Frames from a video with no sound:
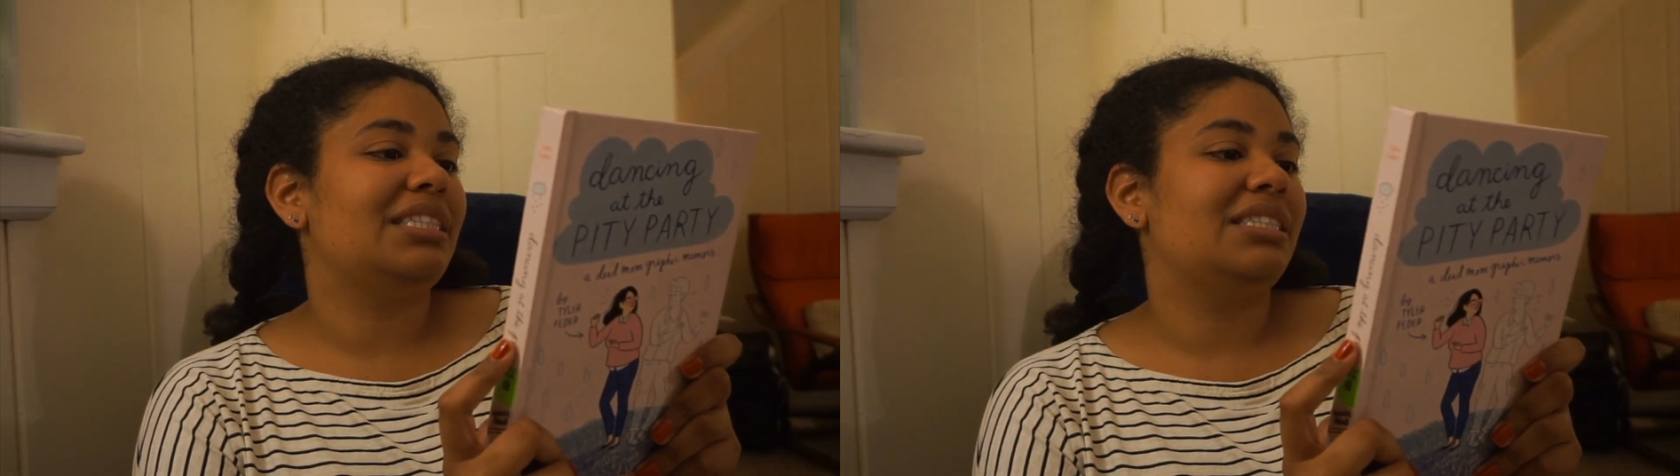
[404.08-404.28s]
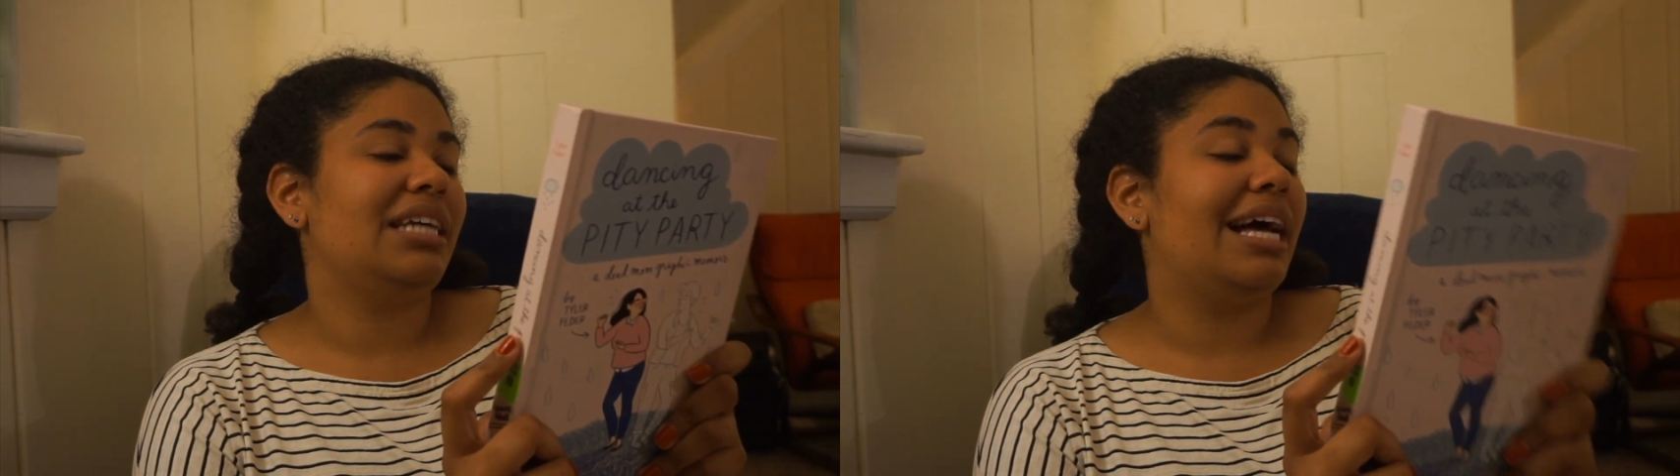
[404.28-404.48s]

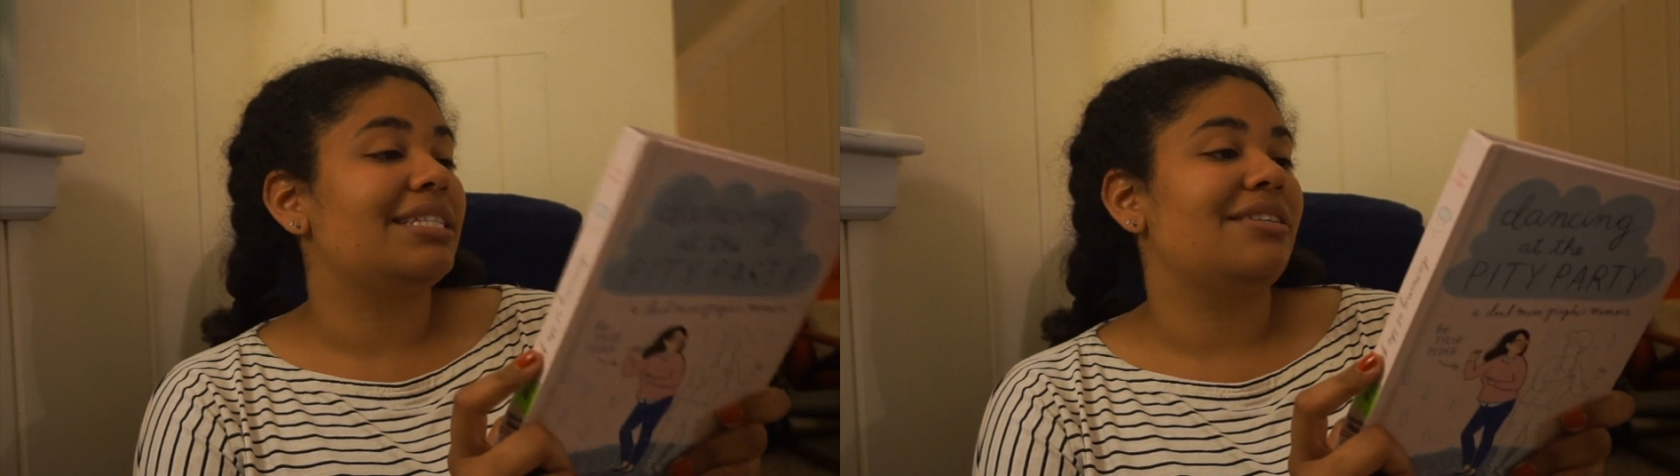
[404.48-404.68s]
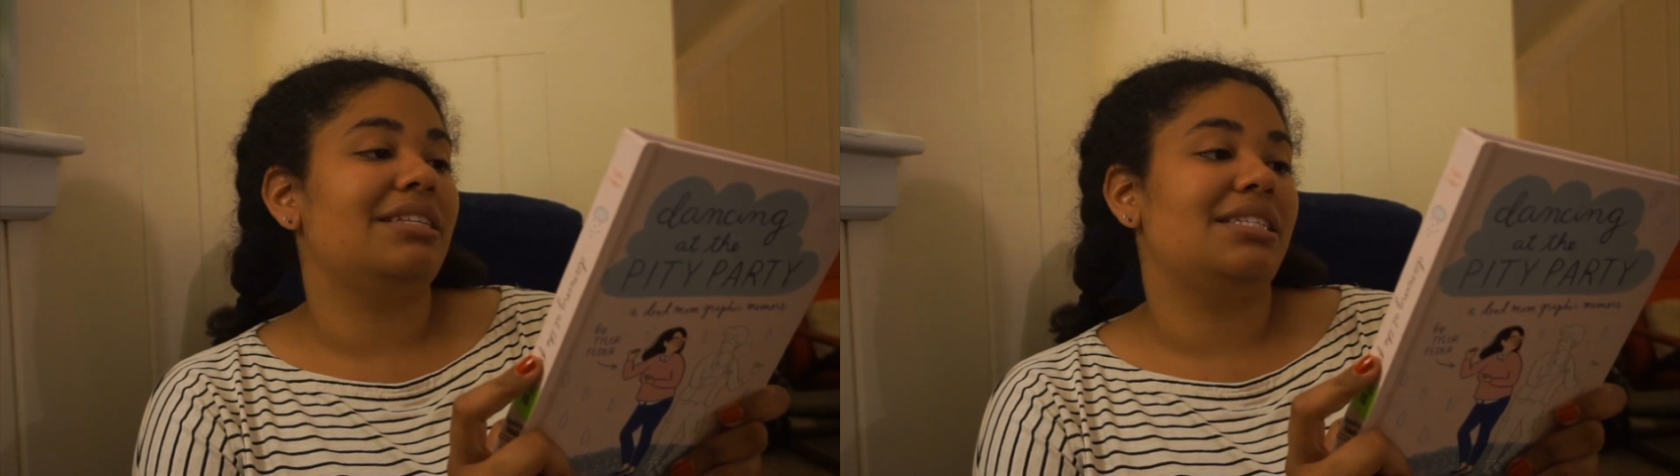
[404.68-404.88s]
Yeah,
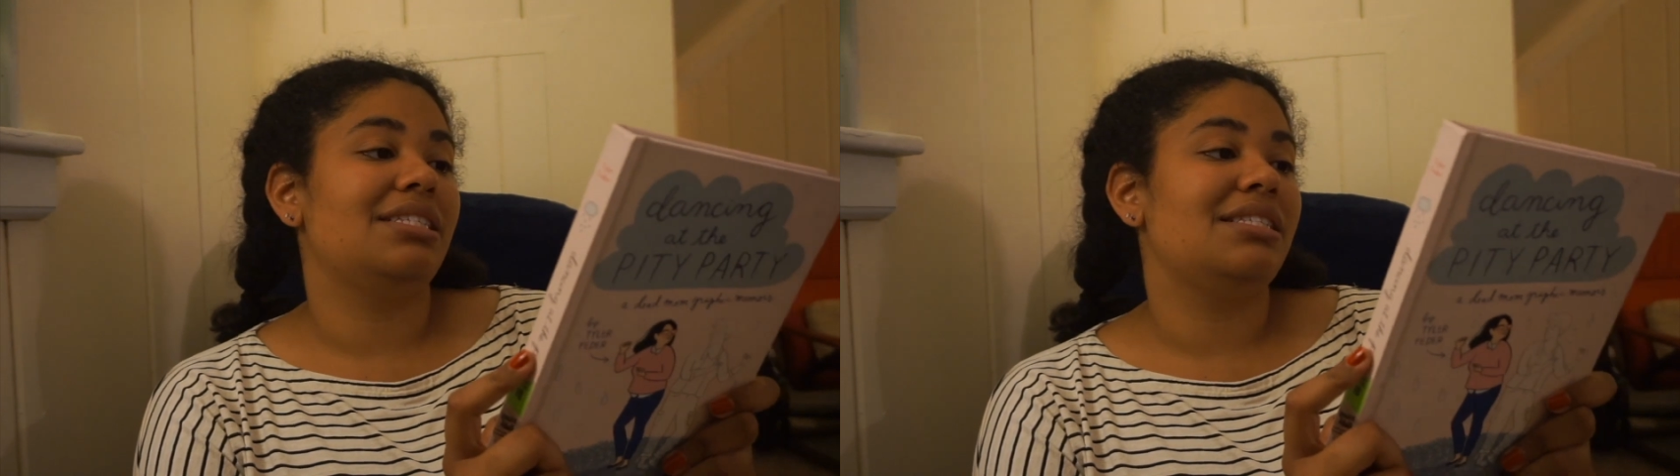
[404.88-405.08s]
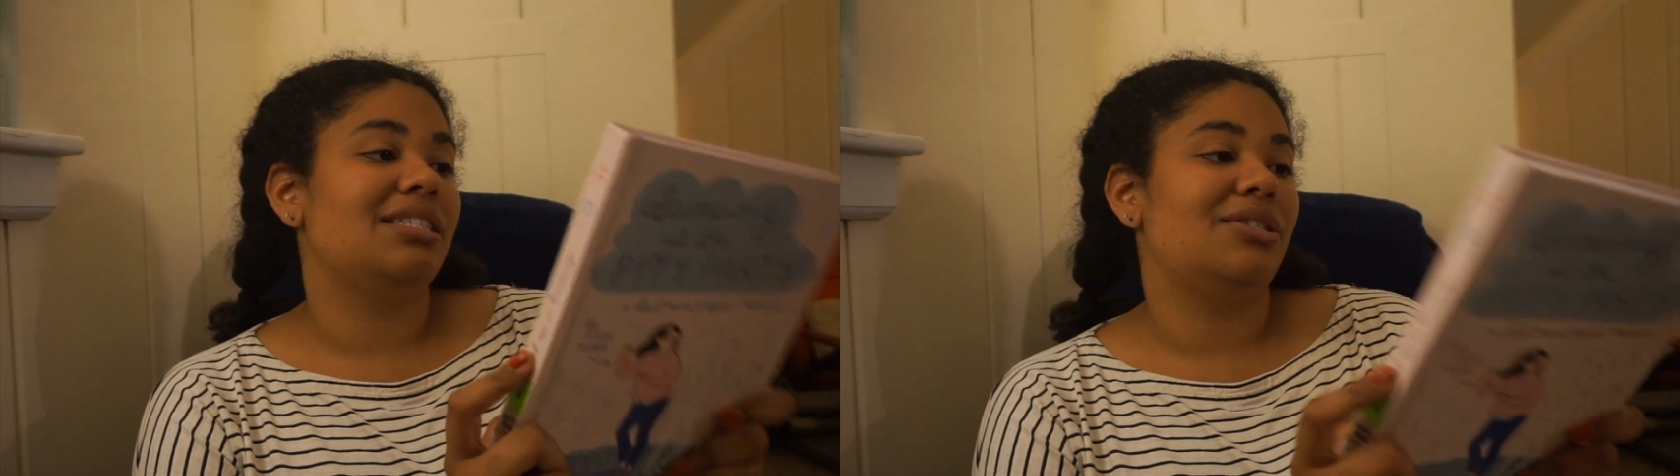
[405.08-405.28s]
so this
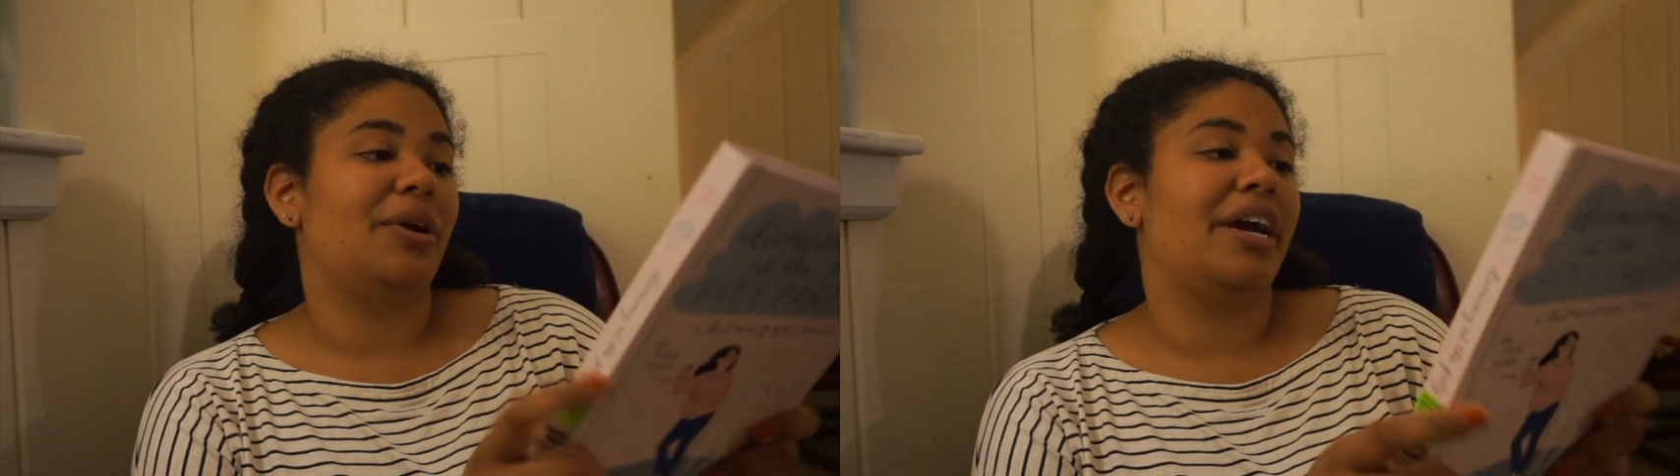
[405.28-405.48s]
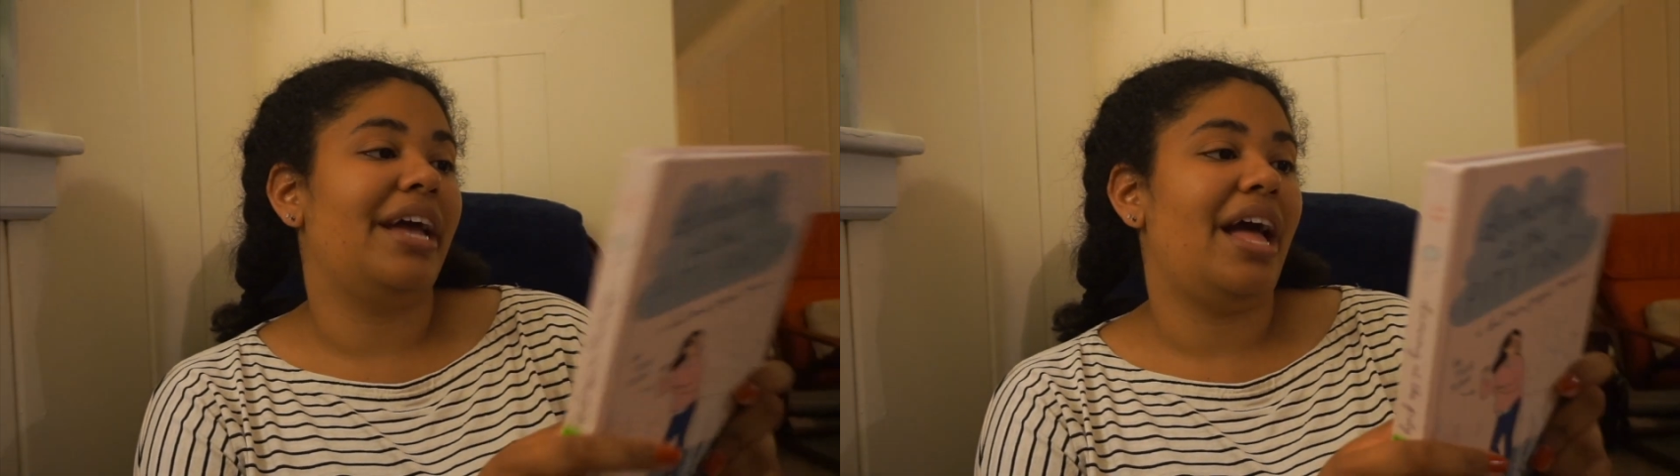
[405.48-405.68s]
is the
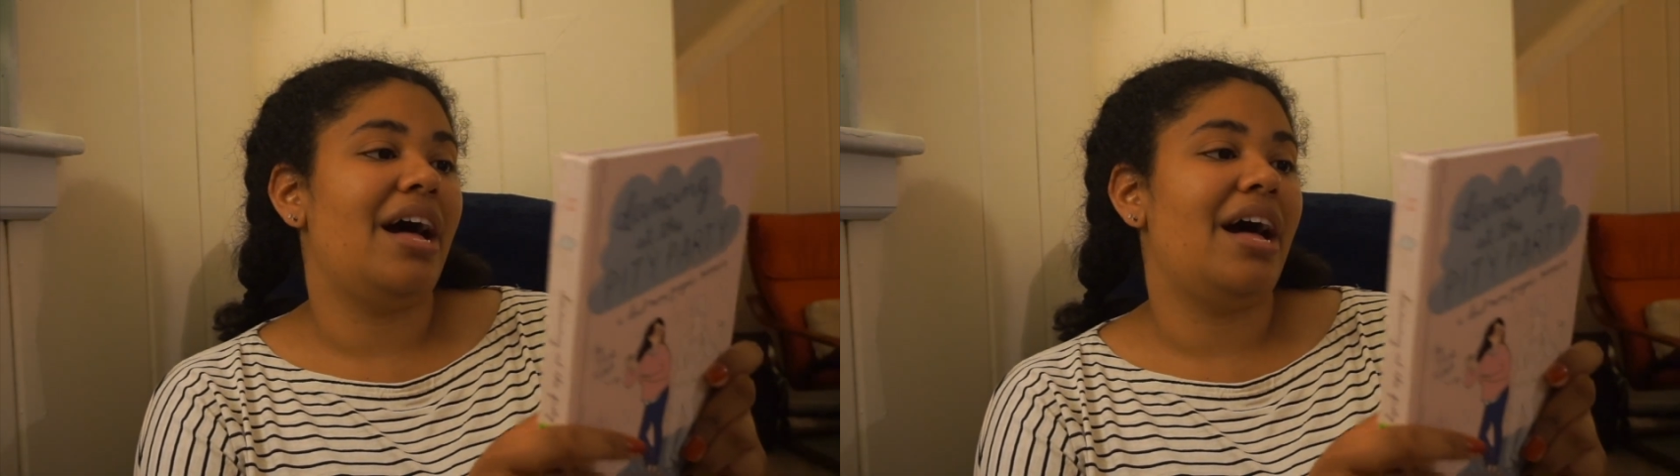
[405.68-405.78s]
story